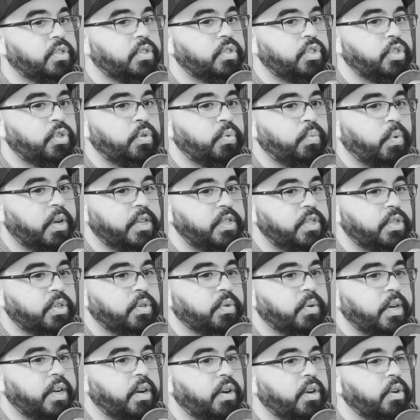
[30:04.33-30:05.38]
to what
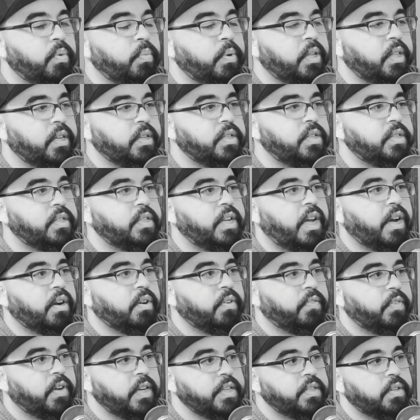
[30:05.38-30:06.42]
degree are you willing to
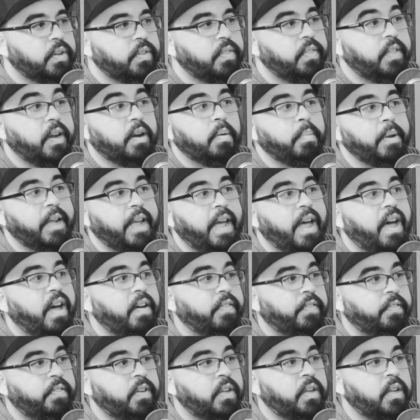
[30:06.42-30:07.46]
sacrifice on their
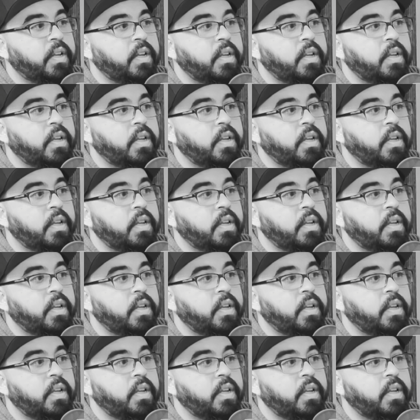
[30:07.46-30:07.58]
behalf?